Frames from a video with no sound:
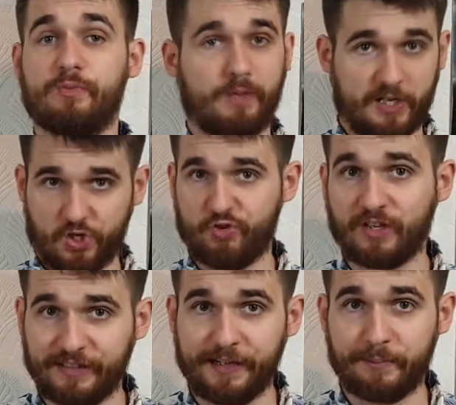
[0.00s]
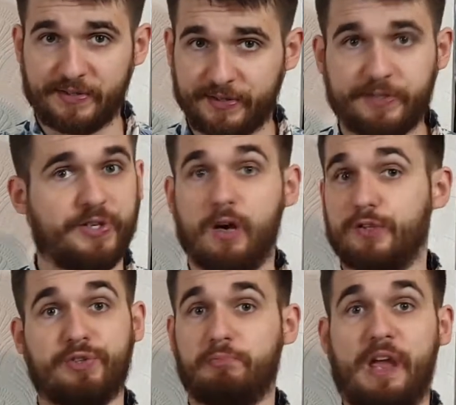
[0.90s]
his drug dealing business,
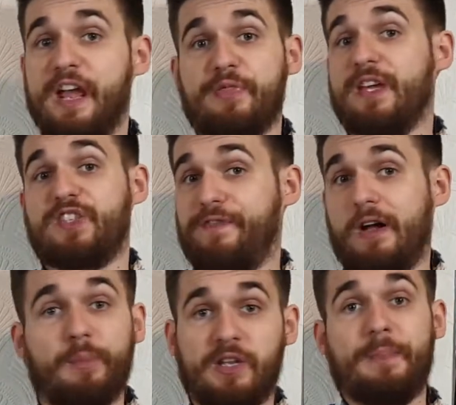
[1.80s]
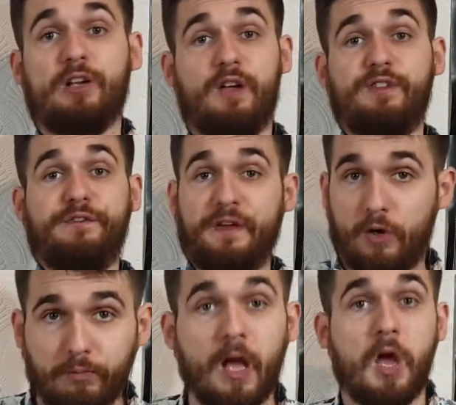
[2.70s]
because in this film, in the middle of the
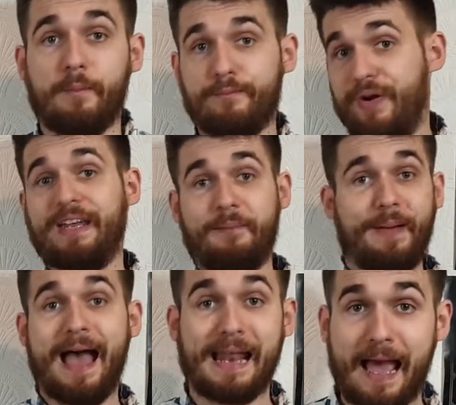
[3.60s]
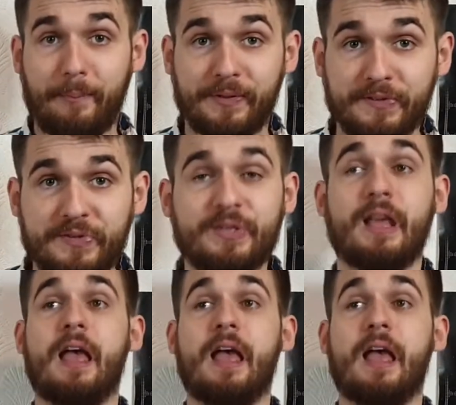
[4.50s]
film, Breaking Bad happens,